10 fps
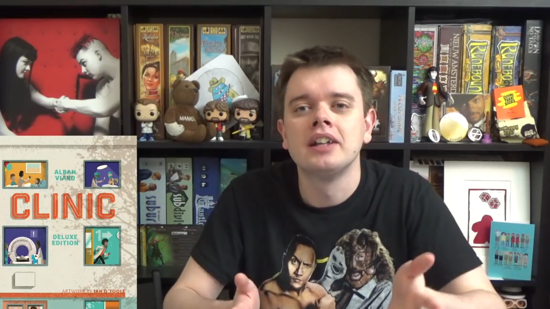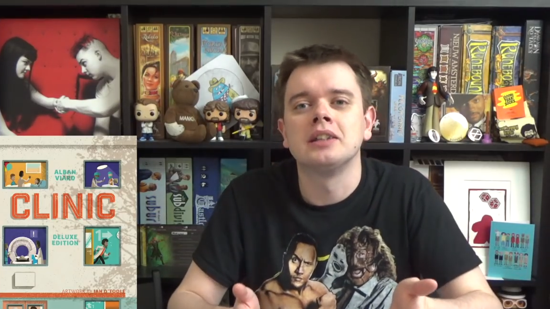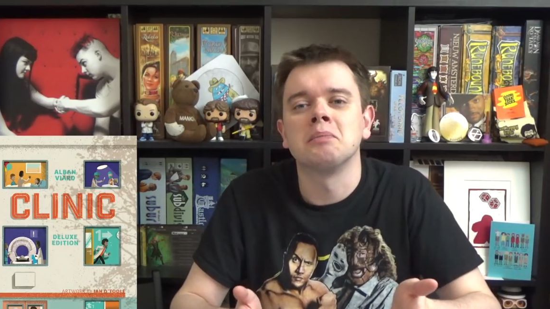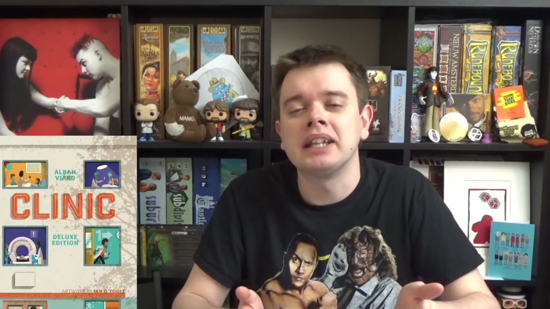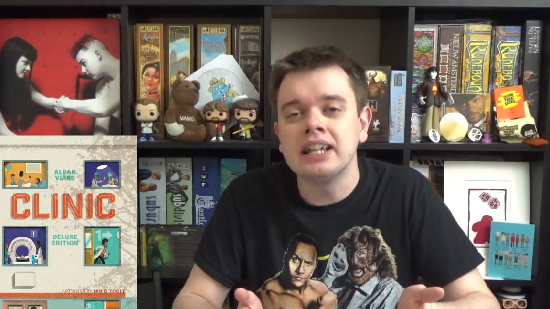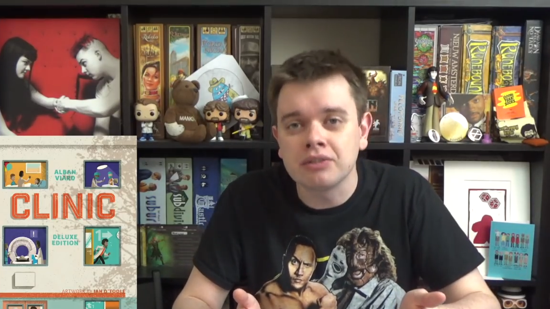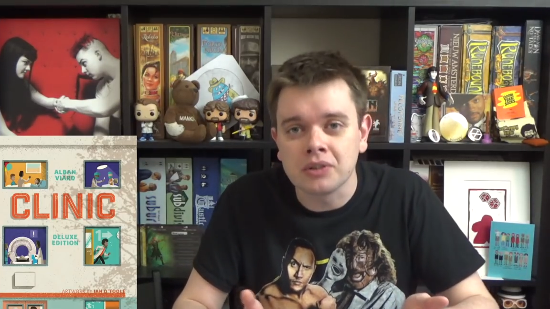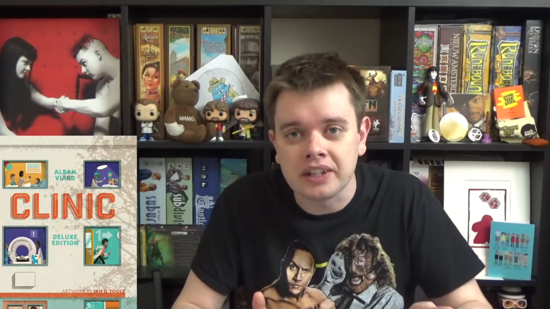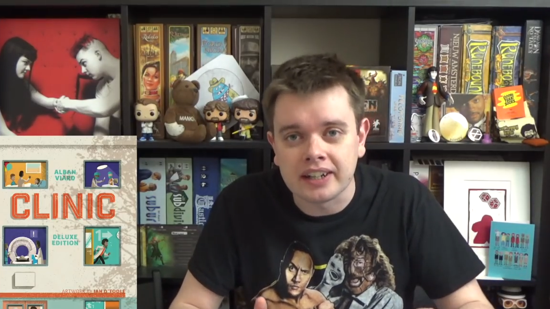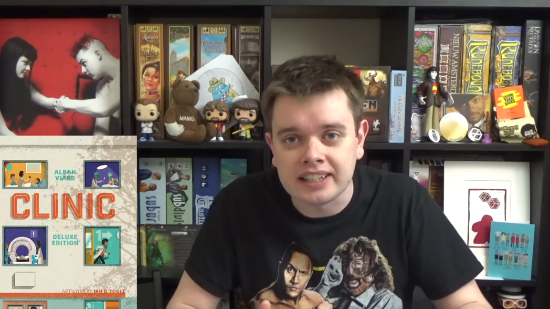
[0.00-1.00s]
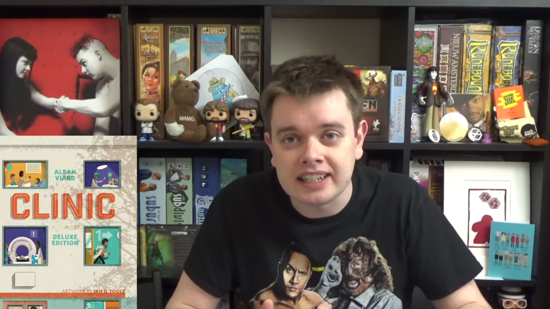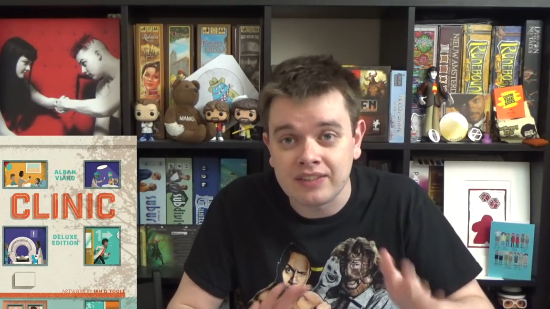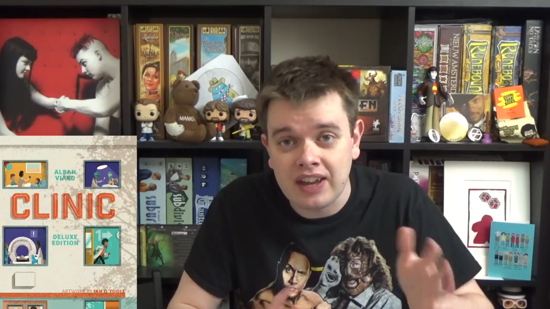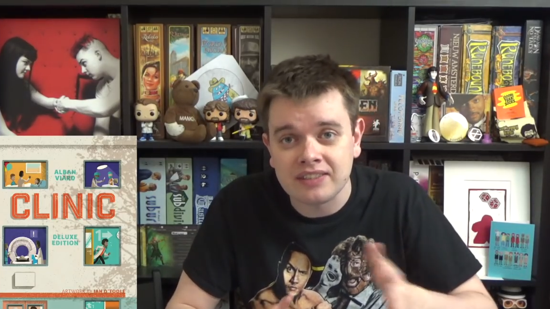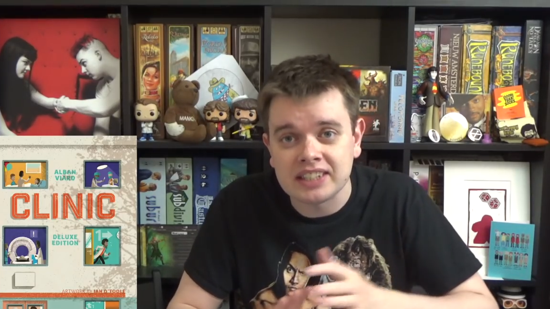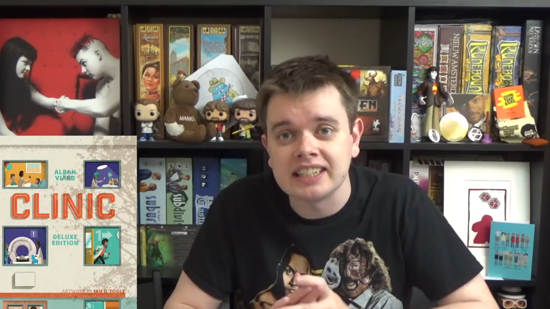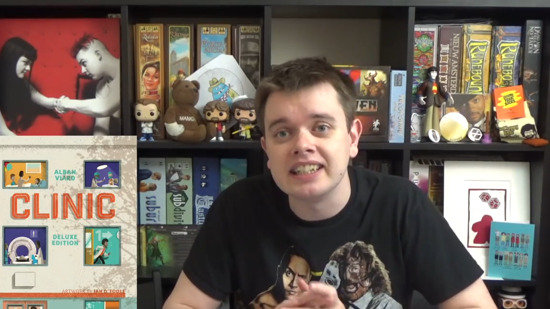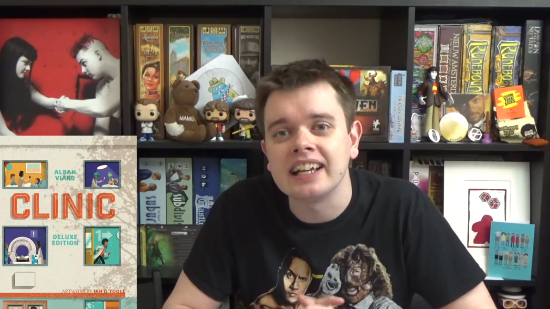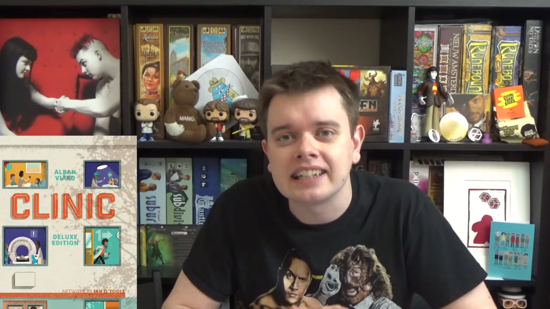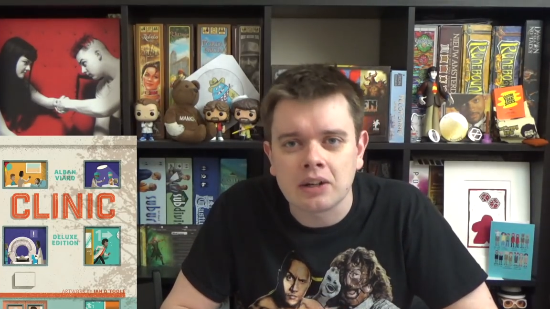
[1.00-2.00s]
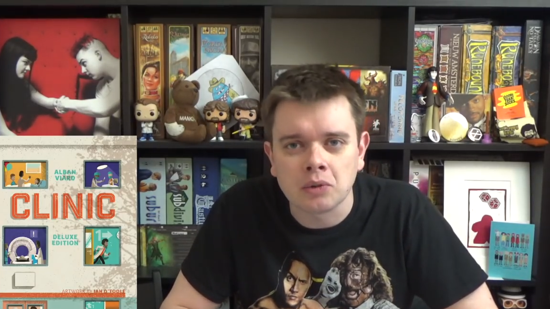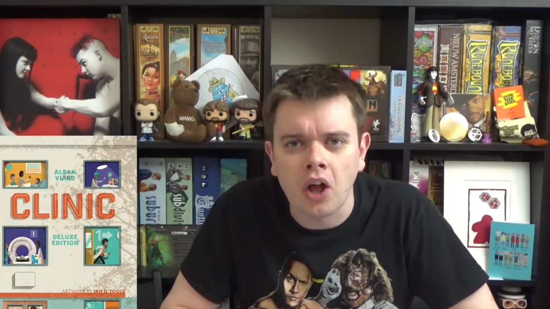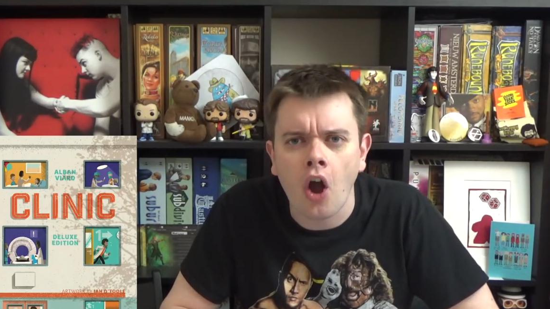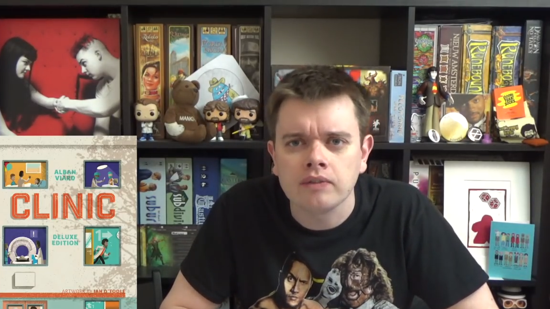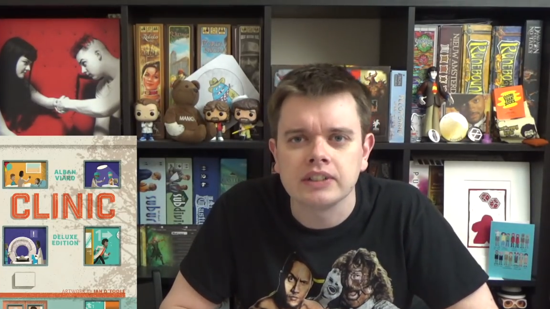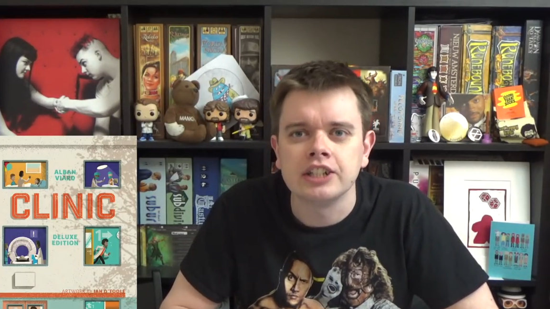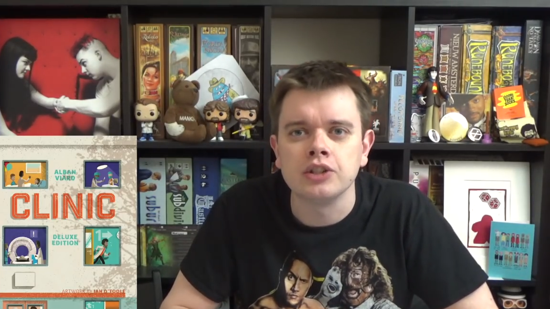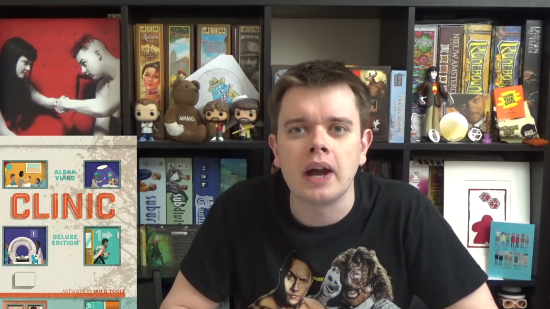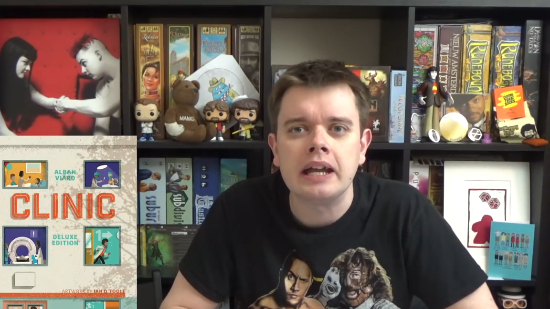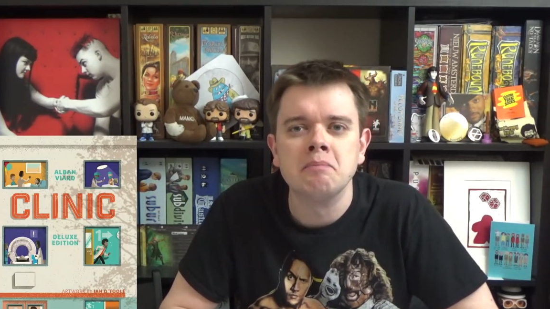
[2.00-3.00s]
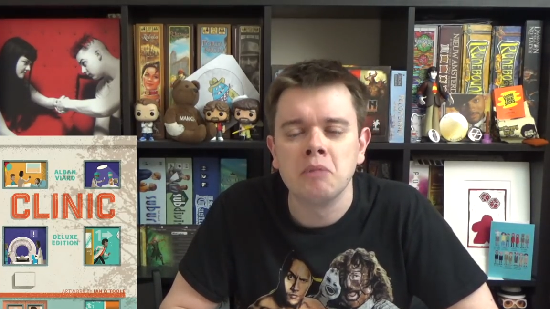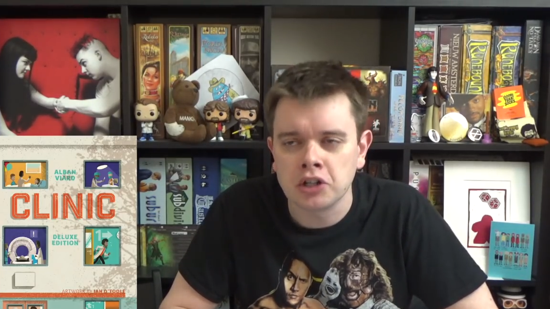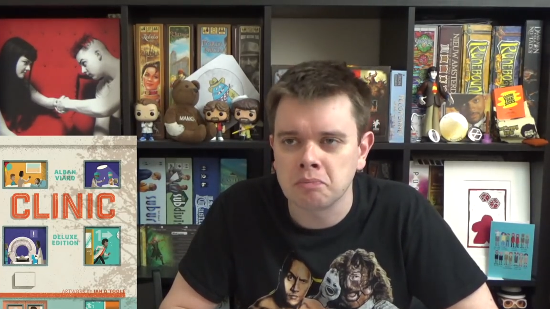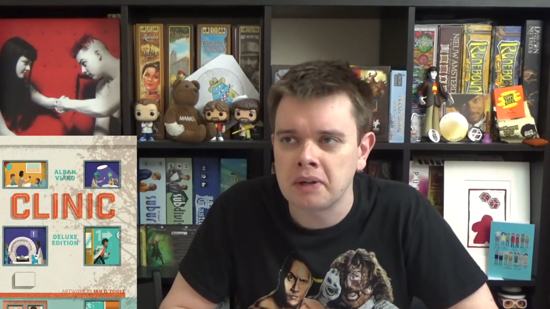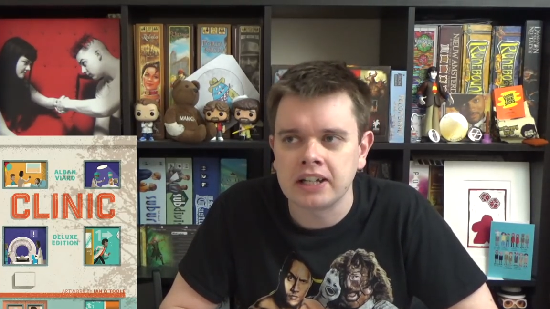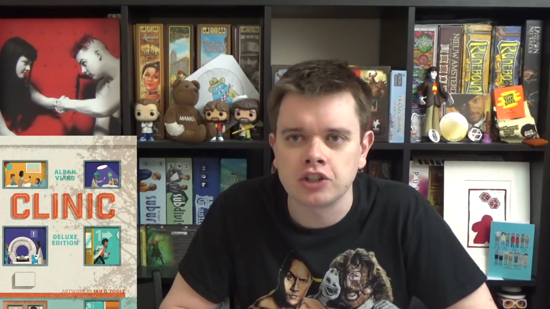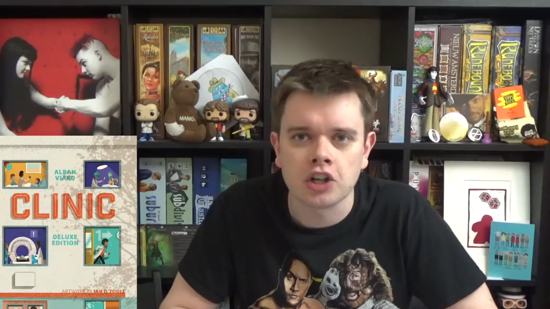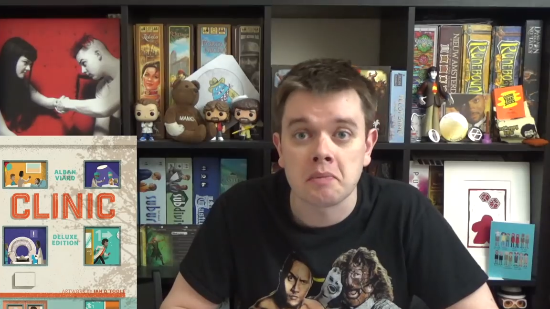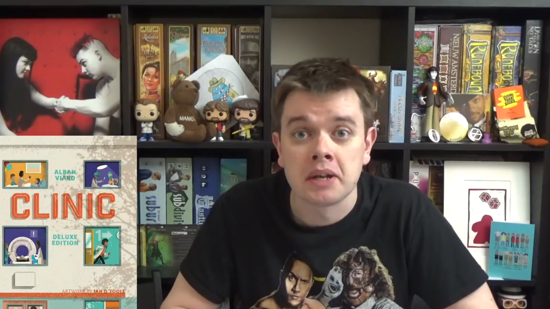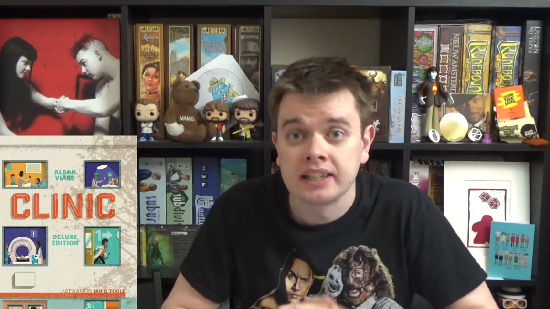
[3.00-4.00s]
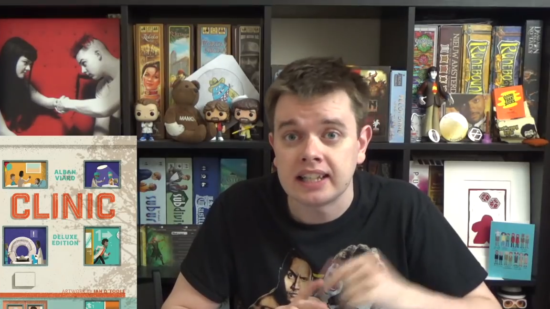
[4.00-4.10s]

the playthrough that I did, if you haven't seen that, that will hopefully do a much better job.